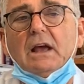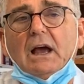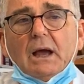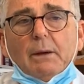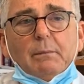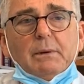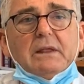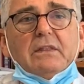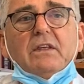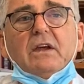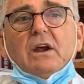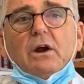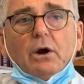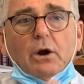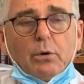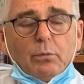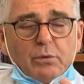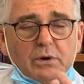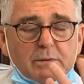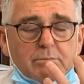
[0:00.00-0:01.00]
I mean, they
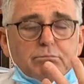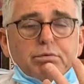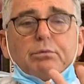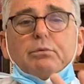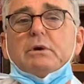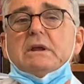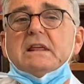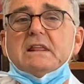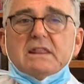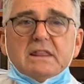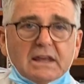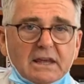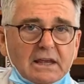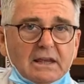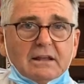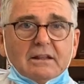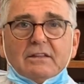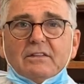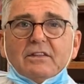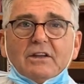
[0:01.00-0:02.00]
are
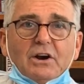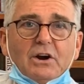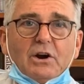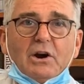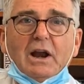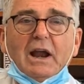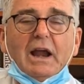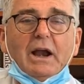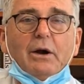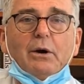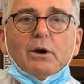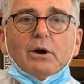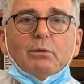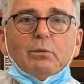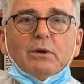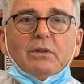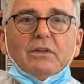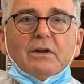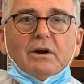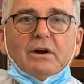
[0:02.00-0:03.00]
rebreathing their air
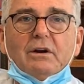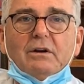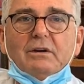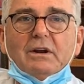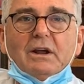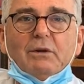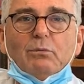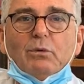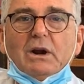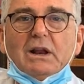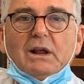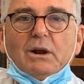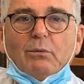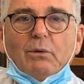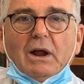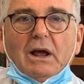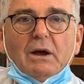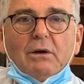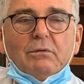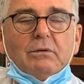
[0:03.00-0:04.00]
when they're running
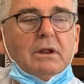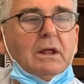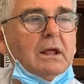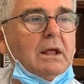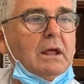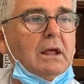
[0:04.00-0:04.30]
around.